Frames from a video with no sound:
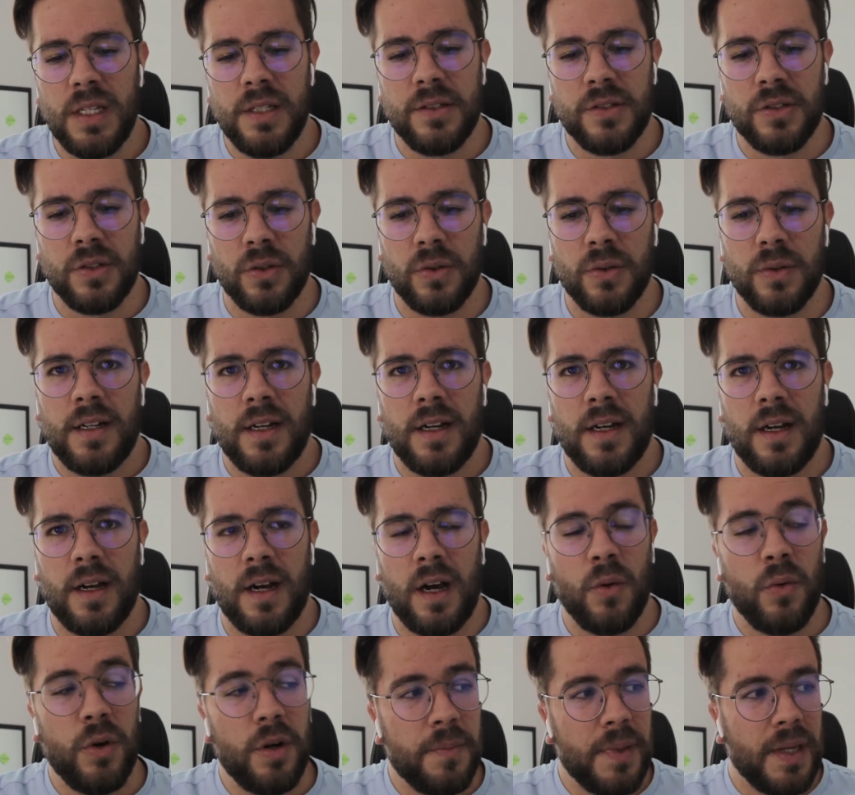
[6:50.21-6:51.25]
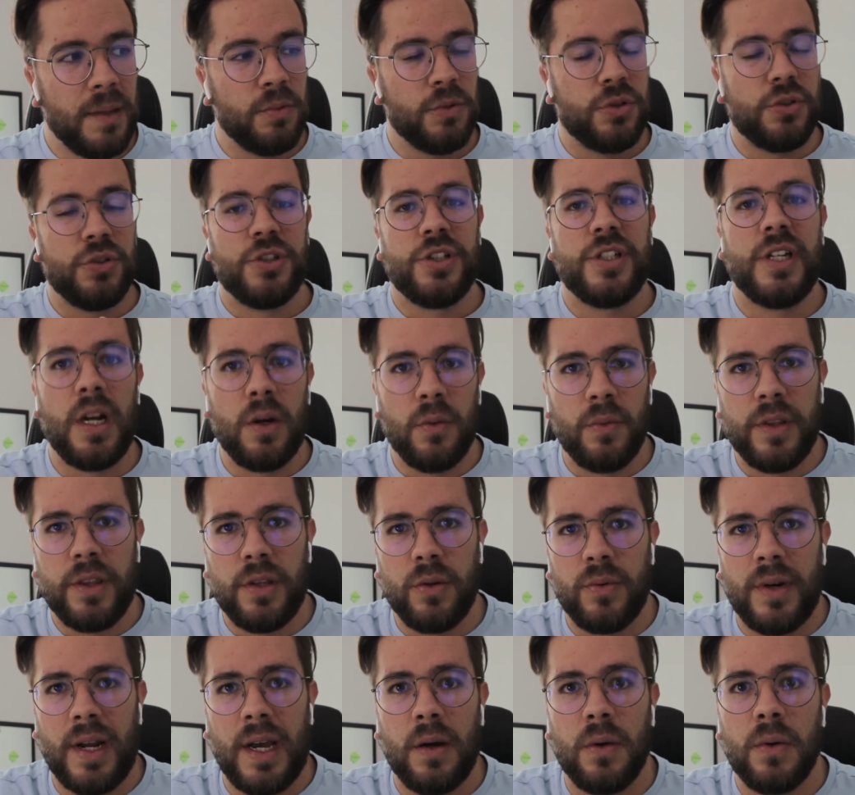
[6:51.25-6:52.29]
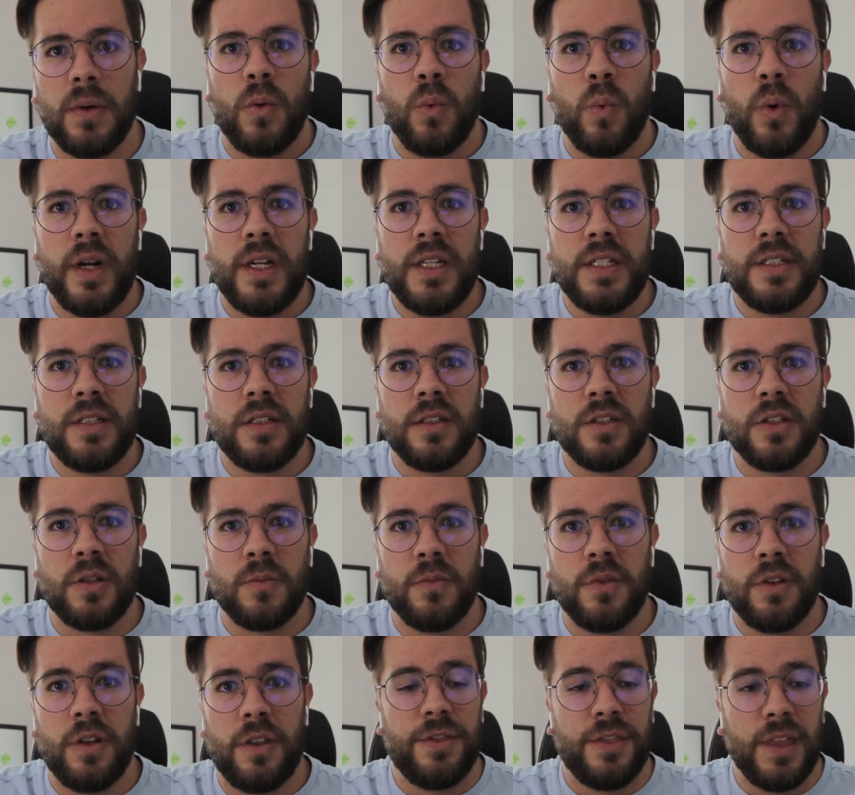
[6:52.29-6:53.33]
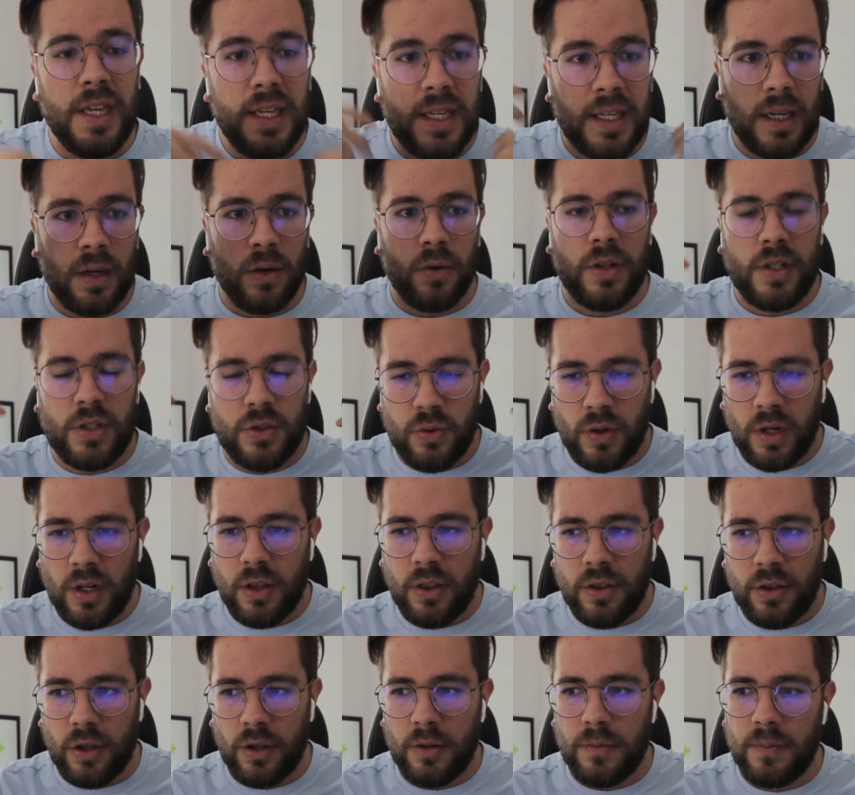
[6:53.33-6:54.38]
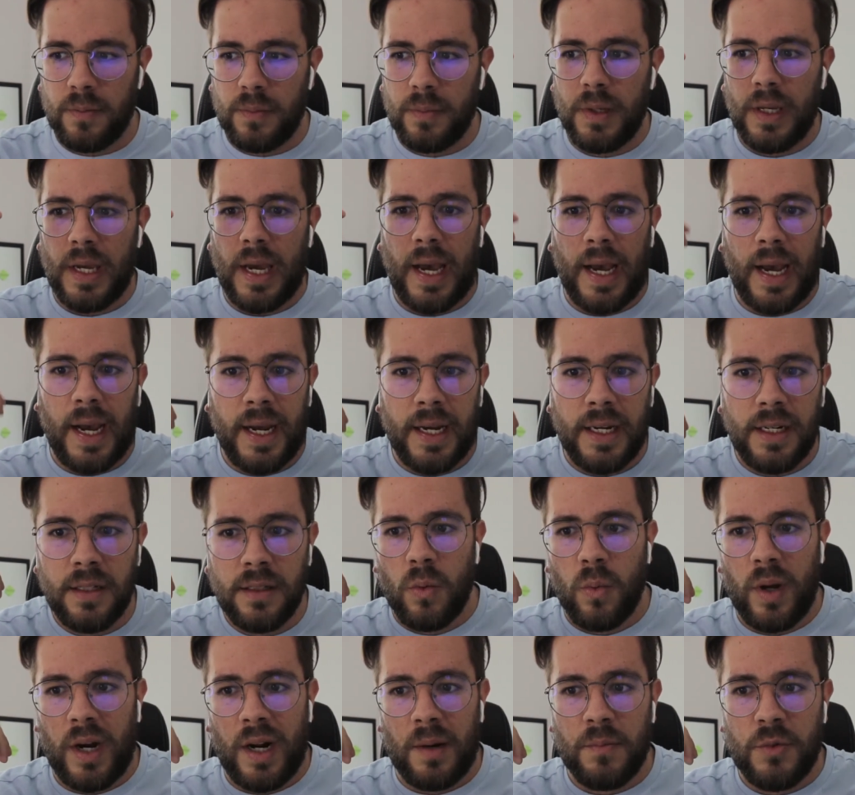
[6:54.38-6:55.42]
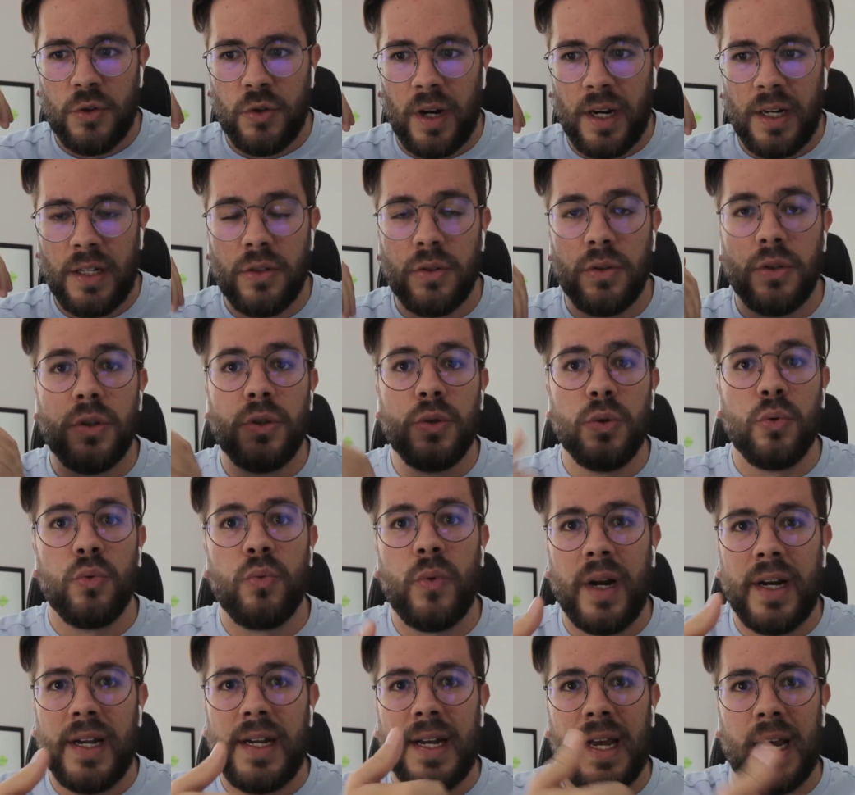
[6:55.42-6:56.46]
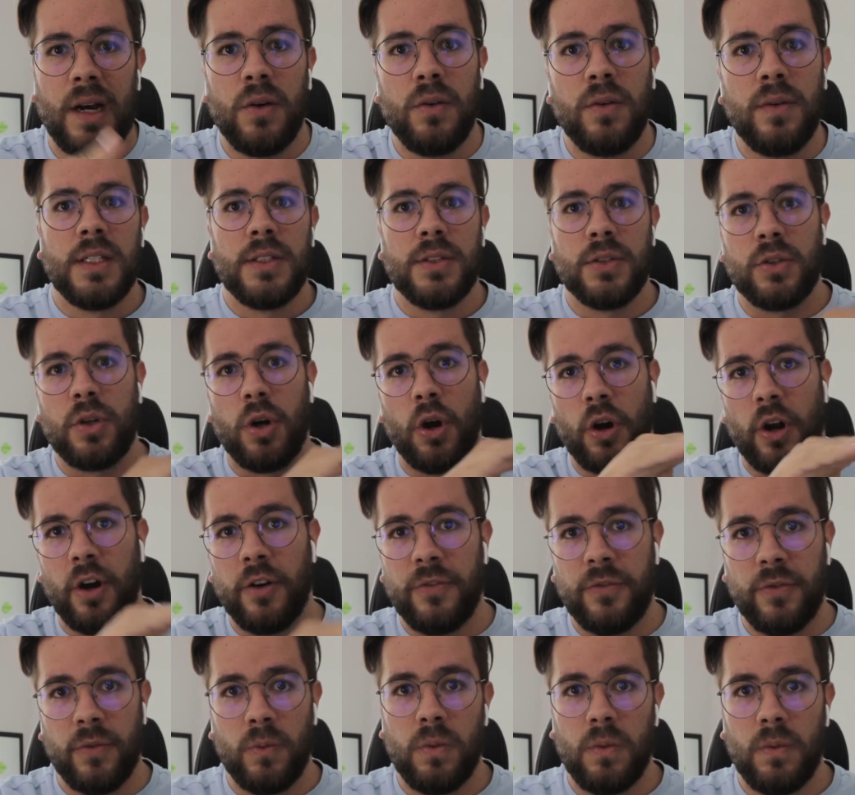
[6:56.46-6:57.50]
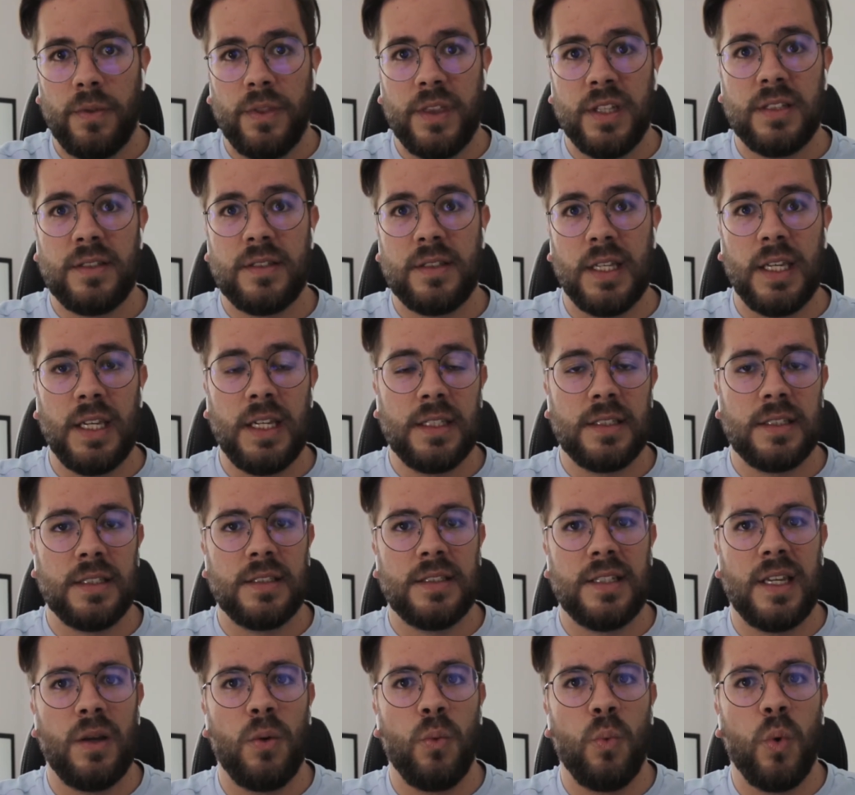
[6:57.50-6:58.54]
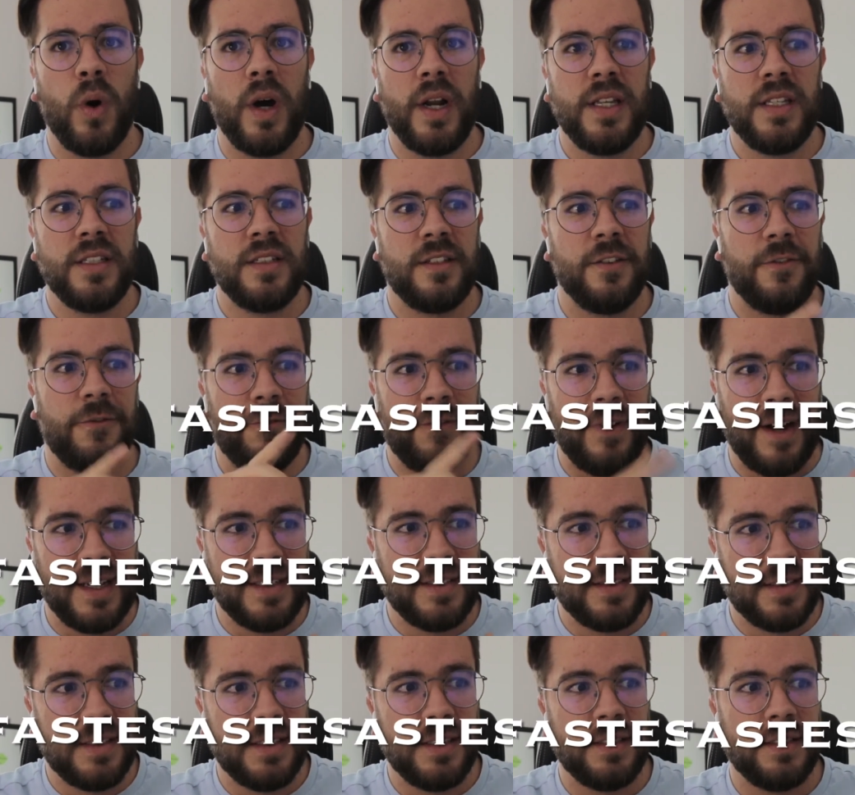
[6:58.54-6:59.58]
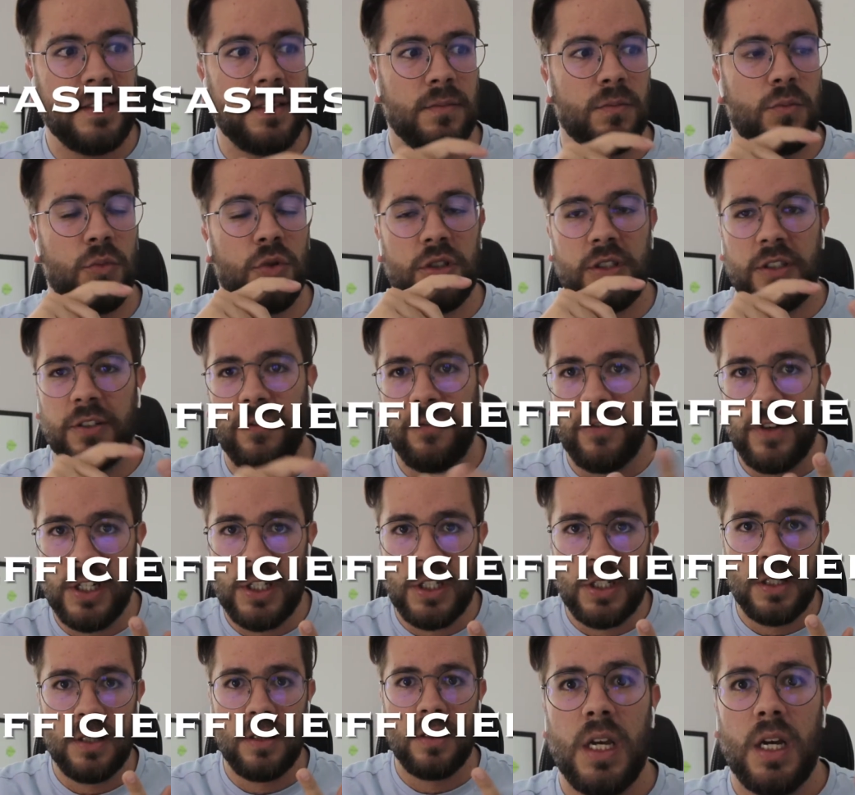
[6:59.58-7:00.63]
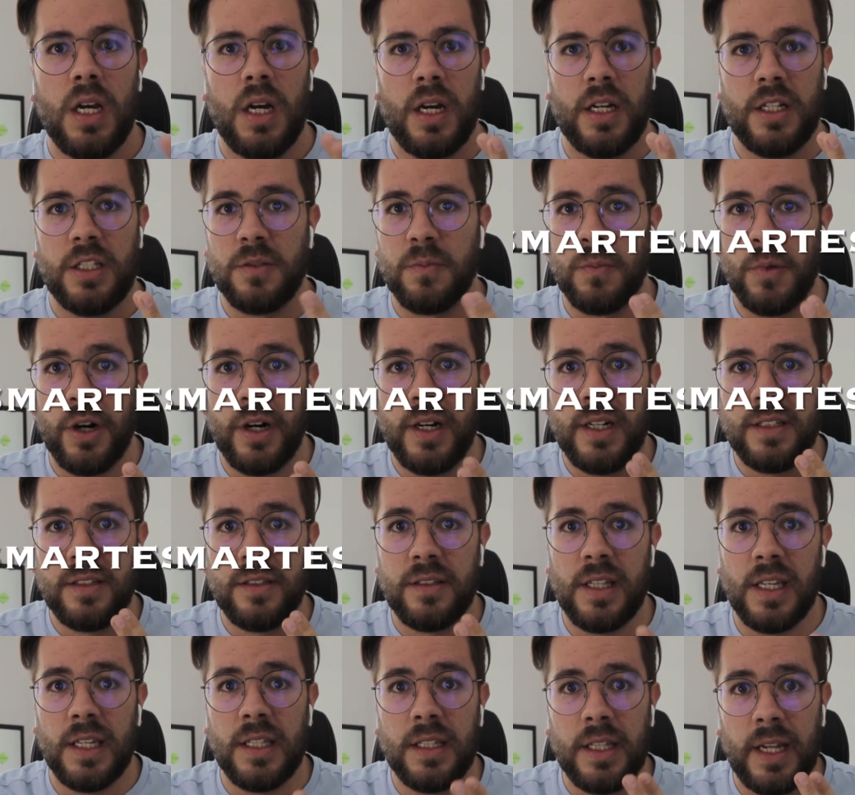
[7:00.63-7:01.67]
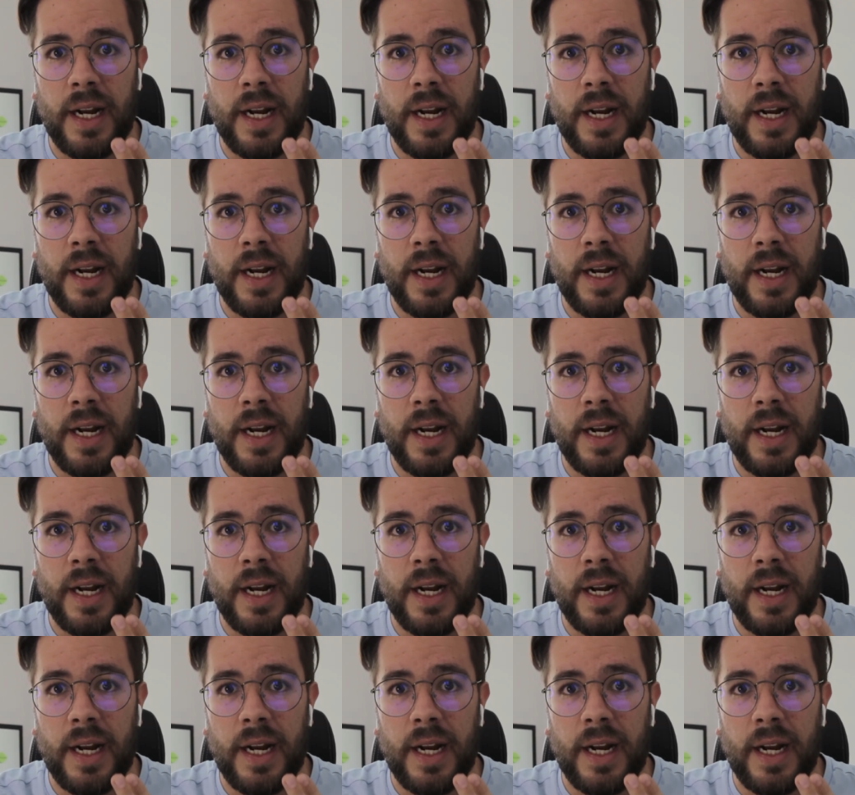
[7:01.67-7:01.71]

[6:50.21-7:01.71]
And so I want to be able to share with you now what is some of the thinking or the train of thought behind what I'm trying to do right now to cut off these things and say, what is the fastest, most efficient, and smartest thing that